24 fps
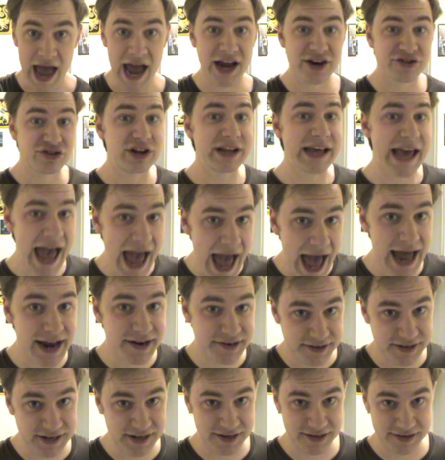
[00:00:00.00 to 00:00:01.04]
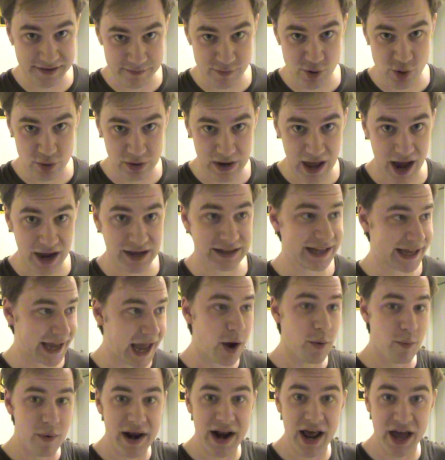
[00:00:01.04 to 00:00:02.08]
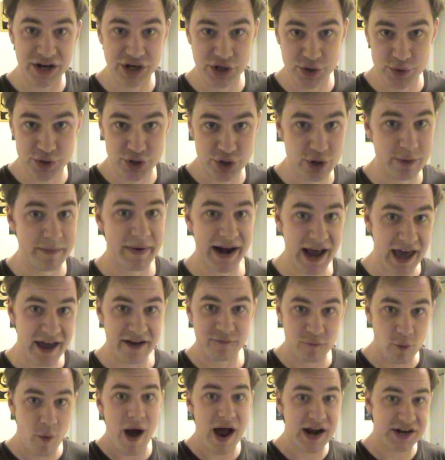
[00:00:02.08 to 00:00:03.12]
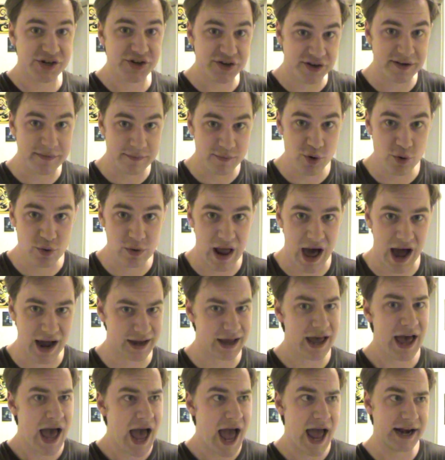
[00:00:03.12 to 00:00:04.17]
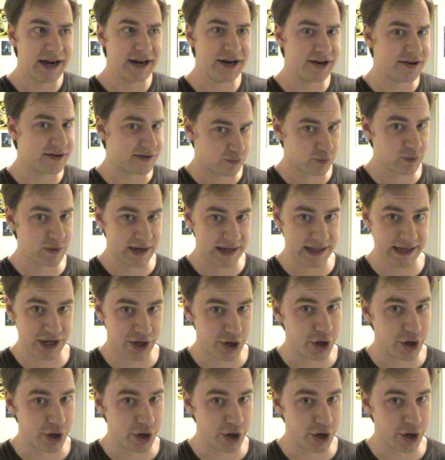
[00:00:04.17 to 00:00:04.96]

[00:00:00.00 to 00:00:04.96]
I actually had seen some Hulock, like I went on YouTube and I have watched some Hulock, and it is really